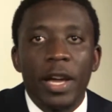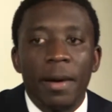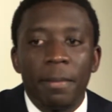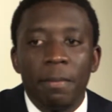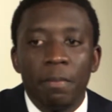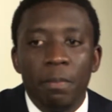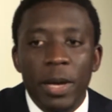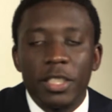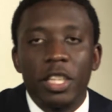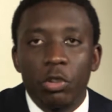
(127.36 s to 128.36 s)
we are
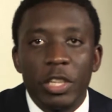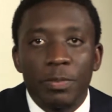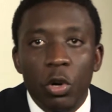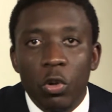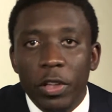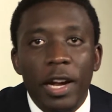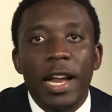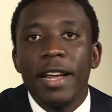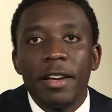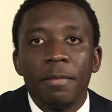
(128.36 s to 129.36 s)
based in Greensboro, North
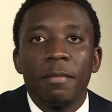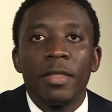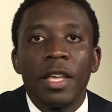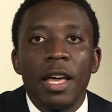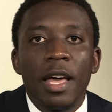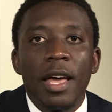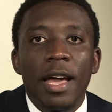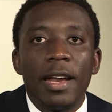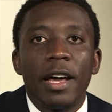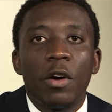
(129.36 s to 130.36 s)
Carolina,
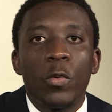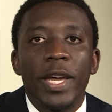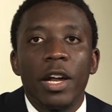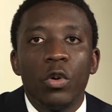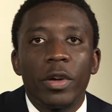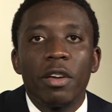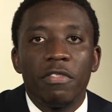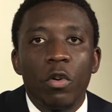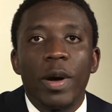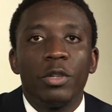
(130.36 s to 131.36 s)
and we are looking
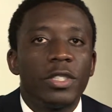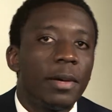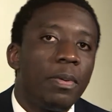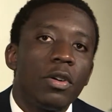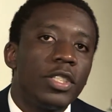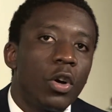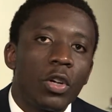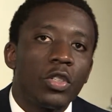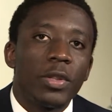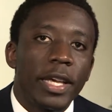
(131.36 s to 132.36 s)
forward to support
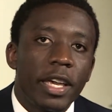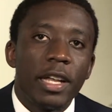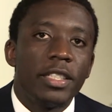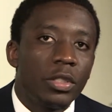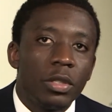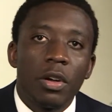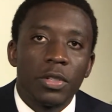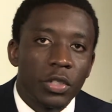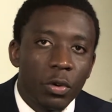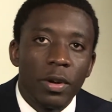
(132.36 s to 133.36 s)
also the kids to go to
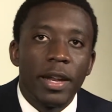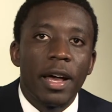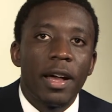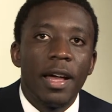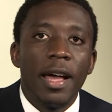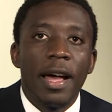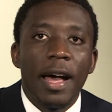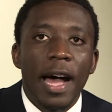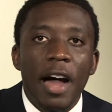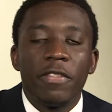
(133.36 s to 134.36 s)
school and
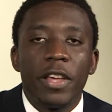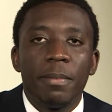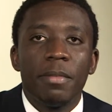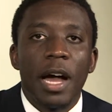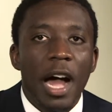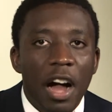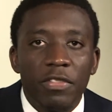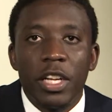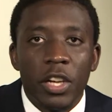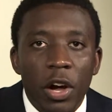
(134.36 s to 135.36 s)
have them
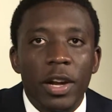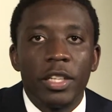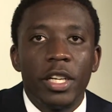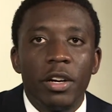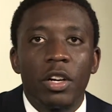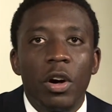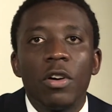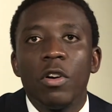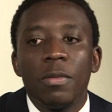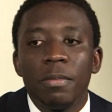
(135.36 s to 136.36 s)
have the knowledge.
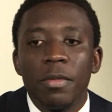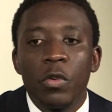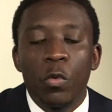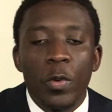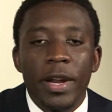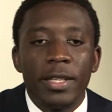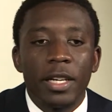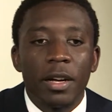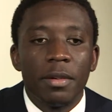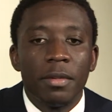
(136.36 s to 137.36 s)
Congo, we need
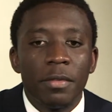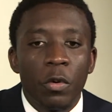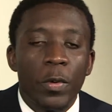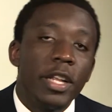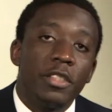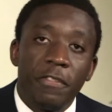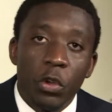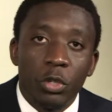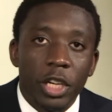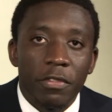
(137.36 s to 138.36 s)

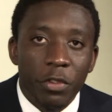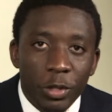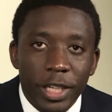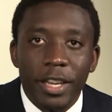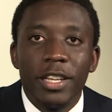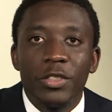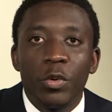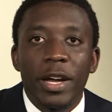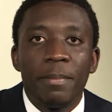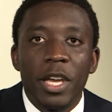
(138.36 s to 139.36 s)
future kids who
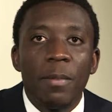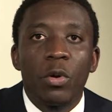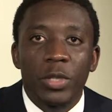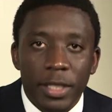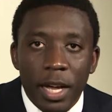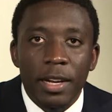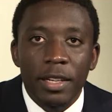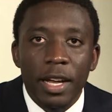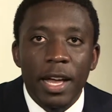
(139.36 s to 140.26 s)
can be able to stand